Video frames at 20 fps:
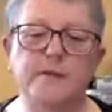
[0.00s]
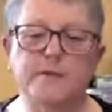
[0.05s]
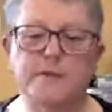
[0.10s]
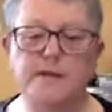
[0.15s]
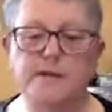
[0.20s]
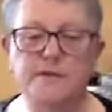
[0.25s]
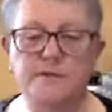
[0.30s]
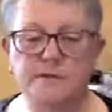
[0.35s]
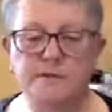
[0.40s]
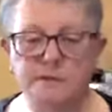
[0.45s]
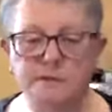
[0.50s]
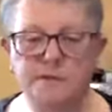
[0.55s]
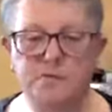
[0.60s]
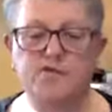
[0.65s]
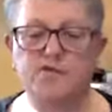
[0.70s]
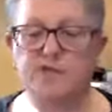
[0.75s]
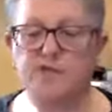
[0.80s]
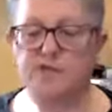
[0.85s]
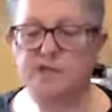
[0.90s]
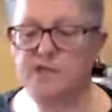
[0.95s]
it becomes much more
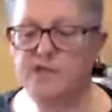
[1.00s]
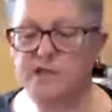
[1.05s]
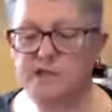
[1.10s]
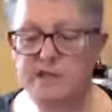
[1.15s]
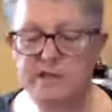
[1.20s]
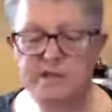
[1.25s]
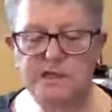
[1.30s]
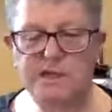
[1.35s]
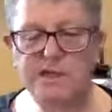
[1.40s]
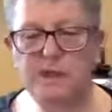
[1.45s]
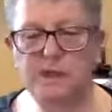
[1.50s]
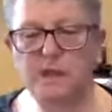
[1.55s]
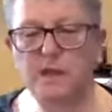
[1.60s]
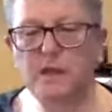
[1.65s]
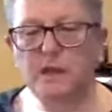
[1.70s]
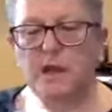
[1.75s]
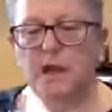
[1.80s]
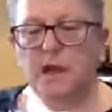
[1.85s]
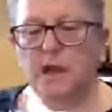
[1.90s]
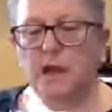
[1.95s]
stretchy and together.
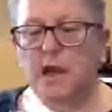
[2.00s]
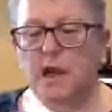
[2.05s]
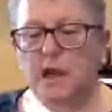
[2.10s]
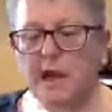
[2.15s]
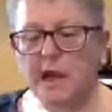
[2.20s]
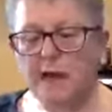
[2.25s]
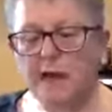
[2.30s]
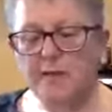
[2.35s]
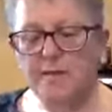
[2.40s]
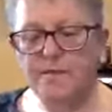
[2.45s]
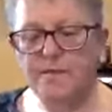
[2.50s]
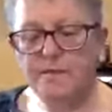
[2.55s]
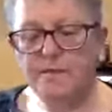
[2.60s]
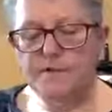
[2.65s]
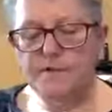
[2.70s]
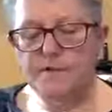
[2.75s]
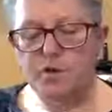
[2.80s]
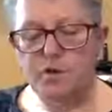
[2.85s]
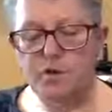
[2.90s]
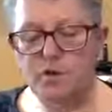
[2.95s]

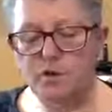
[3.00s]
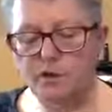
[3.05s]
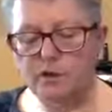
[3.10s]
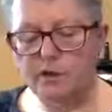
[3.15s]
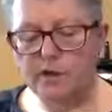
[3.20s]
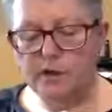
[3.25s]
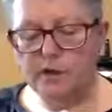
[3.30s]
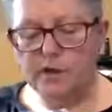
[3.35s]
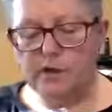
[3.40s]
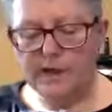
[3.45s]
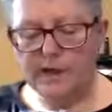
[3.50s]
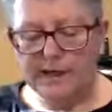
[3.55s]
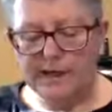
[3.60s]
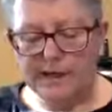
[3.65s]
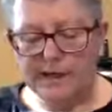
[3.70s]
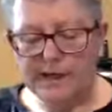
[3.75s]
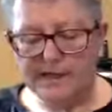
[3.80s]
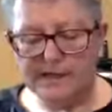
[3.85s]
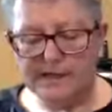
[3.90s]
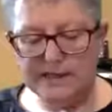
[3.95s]
So
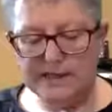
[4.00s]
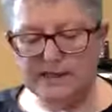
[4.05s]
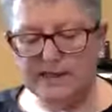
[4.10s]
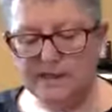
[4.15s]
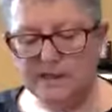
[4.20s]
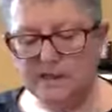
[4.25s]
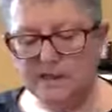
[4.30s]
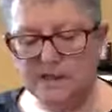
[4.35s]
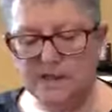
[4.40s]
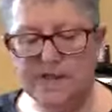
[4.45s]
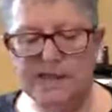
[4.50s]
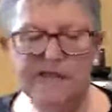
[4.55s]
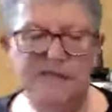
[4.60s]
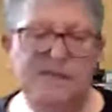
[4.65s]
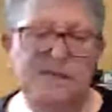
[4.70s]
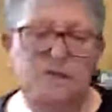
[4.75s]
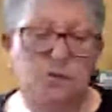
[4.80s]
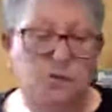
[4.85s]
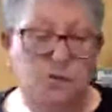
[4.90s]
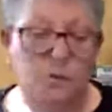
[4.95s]
it
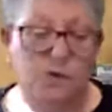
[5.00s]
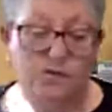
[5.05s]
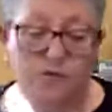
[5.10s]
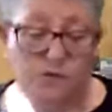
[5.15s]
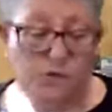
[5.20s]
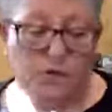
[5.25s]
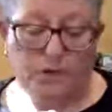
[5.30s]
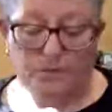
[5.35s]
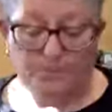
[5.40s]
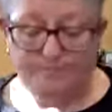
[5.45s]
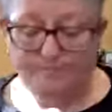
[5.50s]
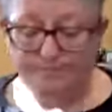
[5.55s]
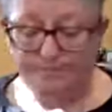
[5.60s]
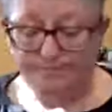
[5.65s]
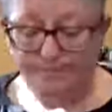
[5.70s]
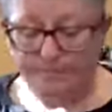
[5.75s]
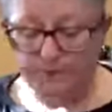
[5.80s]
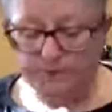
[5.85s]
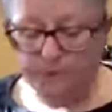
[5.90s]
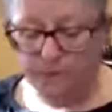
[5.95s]
does all the work for you.
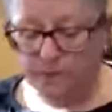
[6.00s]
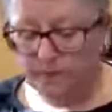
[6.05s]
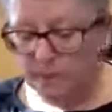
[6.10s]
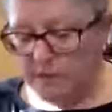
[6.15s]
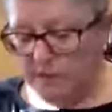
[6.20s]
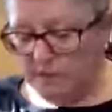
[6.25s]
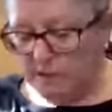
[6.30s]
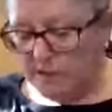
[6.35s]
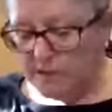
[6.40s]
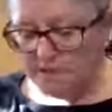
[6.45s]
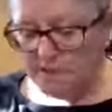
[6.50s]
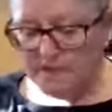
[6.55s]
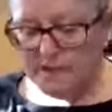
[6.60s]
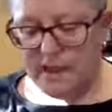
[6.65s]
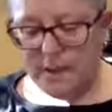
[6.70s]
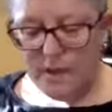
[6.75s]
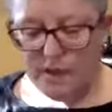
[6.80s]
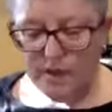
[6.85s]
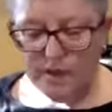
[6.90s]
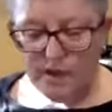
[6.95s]
So
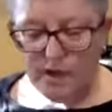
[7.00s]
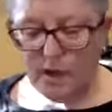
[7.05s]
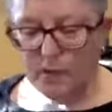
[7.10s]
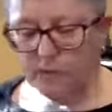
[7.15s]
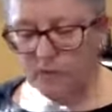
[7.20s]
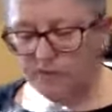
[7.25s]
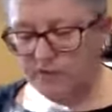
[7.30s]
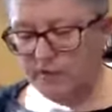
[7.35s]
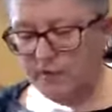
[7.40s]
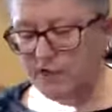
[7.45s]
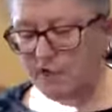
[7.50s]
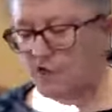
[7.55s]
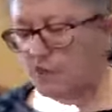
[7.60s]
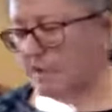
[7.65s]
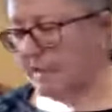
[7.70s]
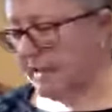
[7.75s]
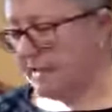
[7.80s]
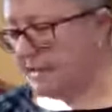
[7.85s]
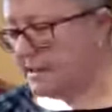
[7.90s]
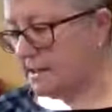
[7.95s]
that one I will finish
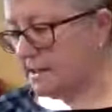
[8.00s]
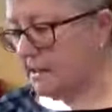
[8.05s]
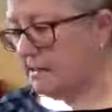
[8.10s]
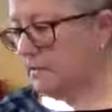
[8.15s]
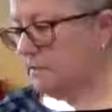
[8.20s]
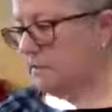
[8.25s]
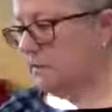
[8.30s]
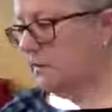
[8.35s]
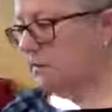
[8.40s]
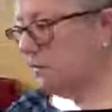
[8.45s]
later. And